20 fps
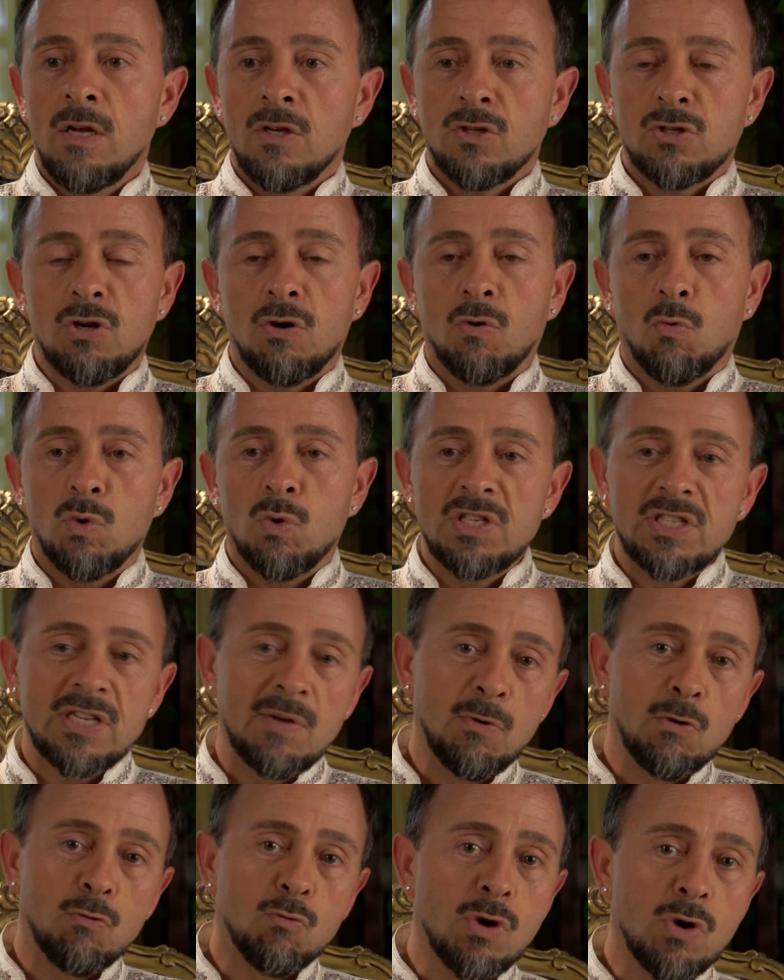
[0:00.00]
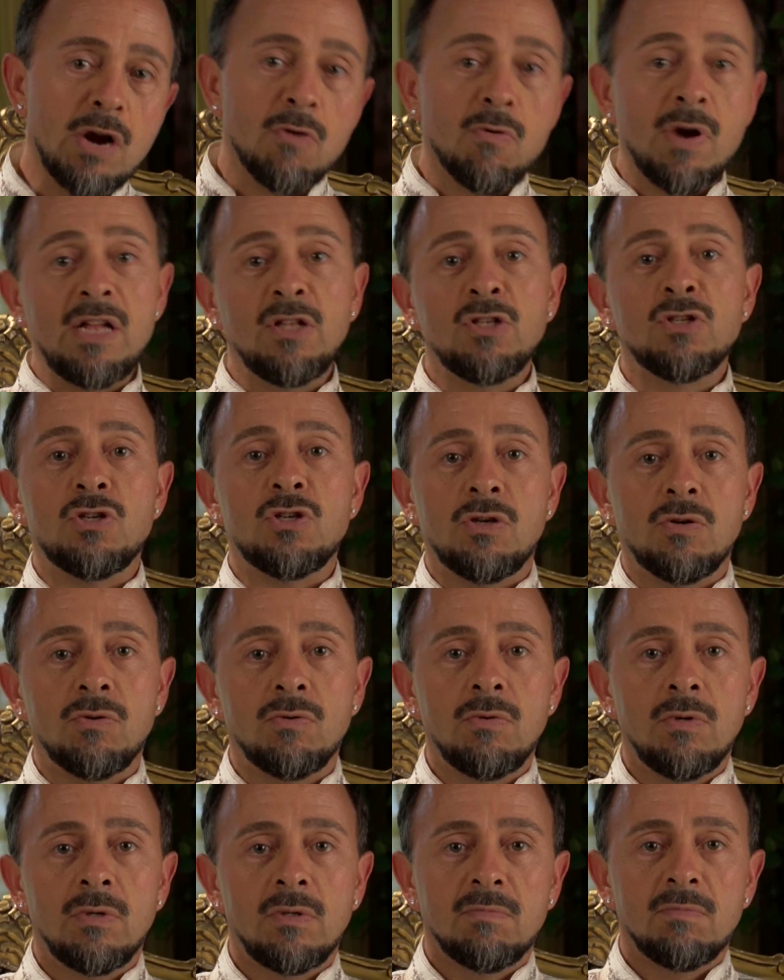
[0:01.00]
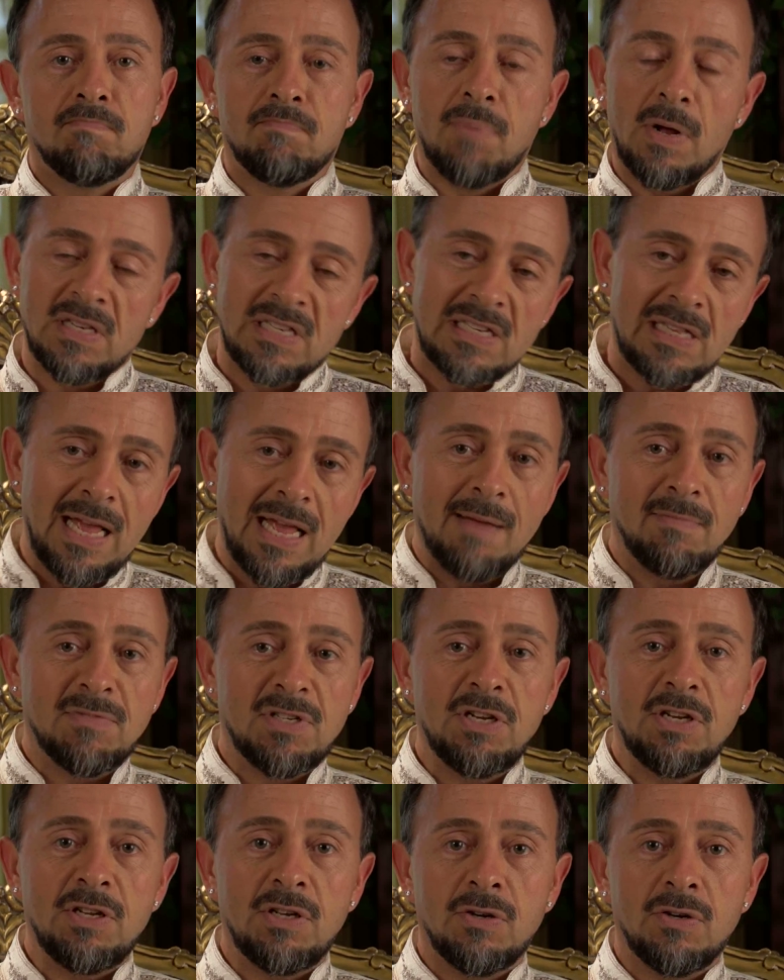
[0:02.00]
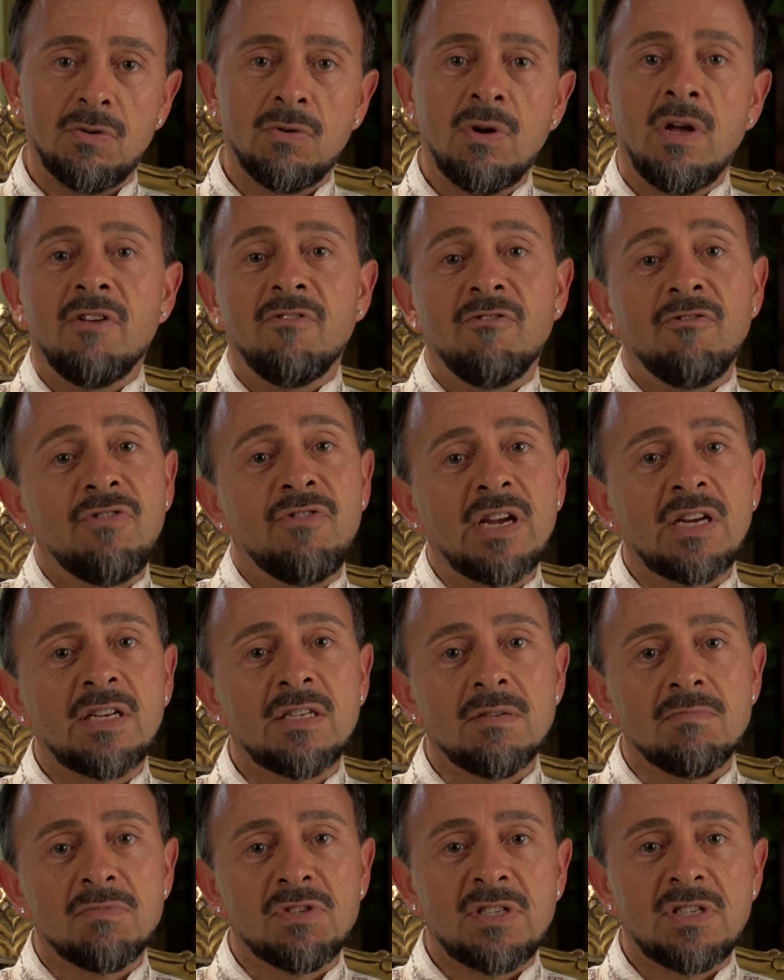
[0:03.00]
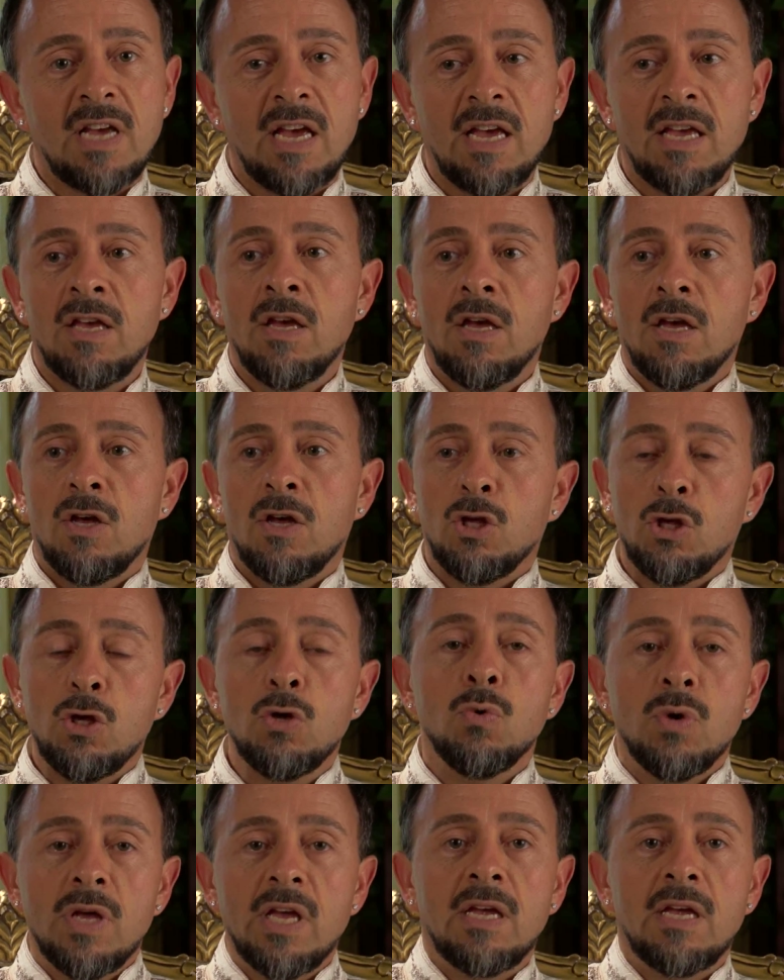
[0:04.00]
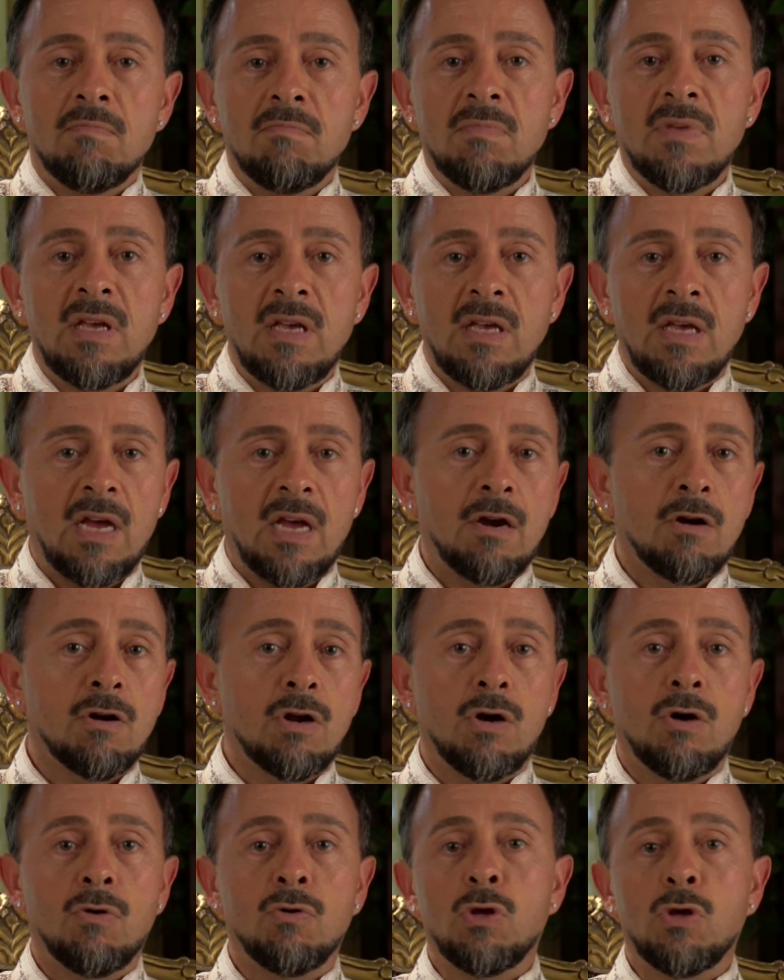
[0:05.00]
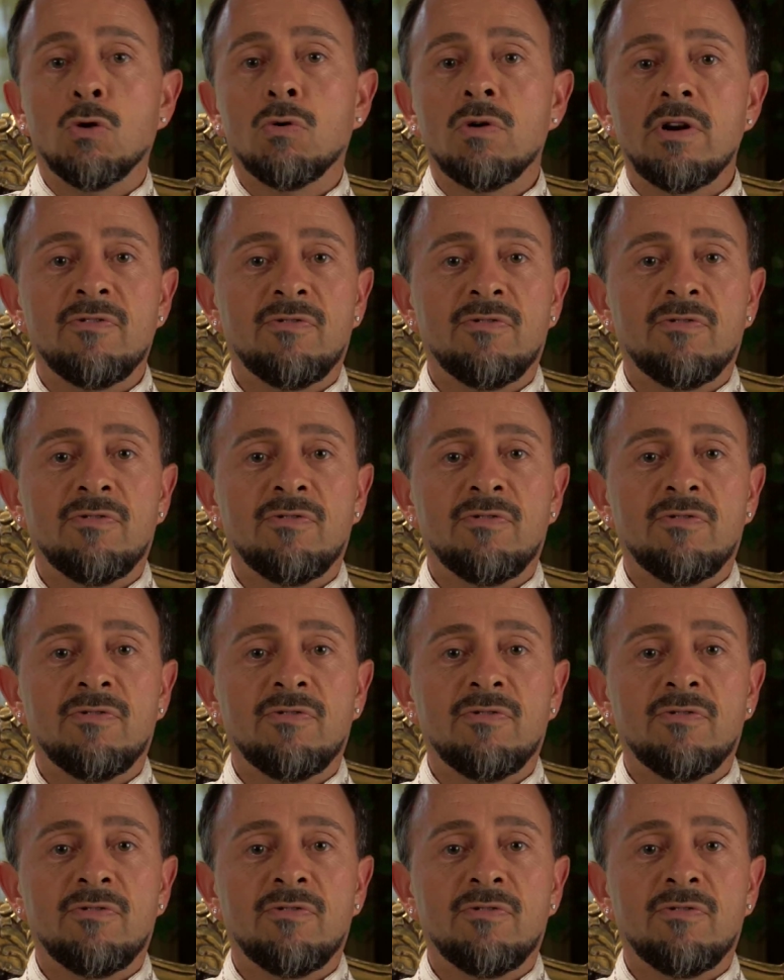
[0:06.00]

So, when someone rear ends you, but slams into you, victims say, you hit me, ergo, you're